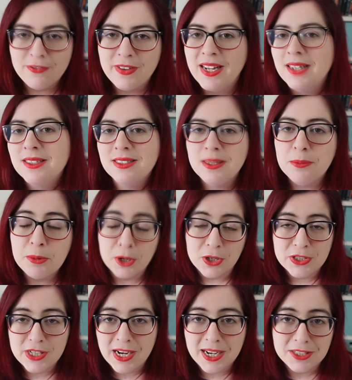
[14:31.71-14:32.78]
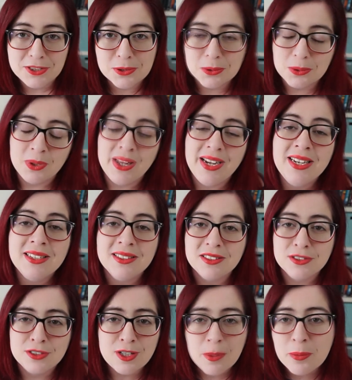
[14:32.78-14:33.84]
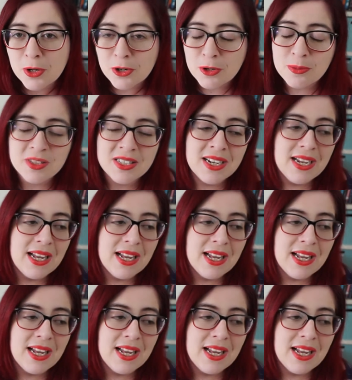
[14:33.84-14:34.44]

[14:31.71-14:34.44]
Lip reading: fancy posh high school in the suburbs,